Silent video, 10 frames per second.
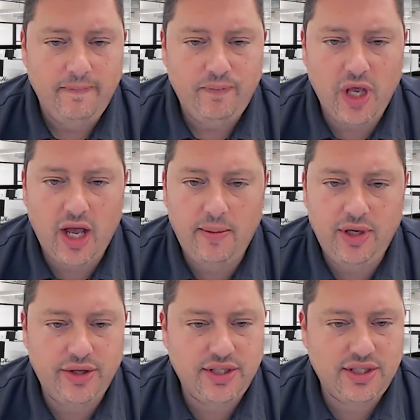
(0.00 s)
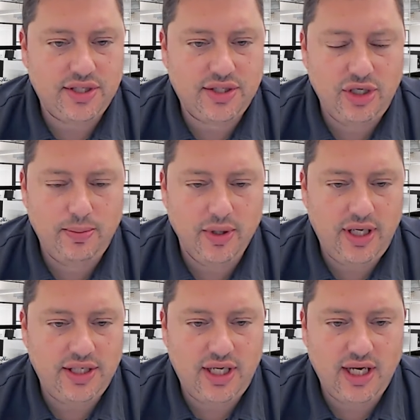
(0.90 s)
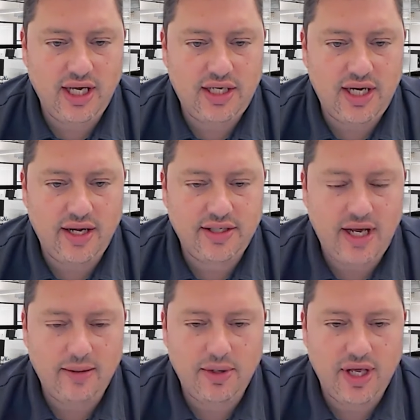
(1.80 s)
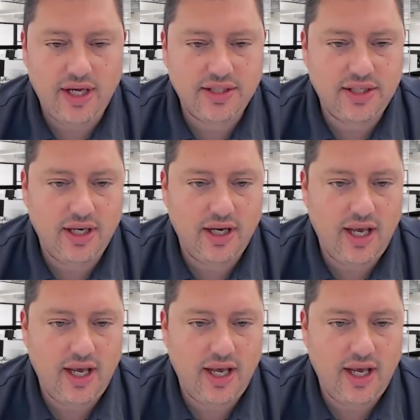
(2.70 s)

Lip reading: This is super easy to get downtown Bethesda,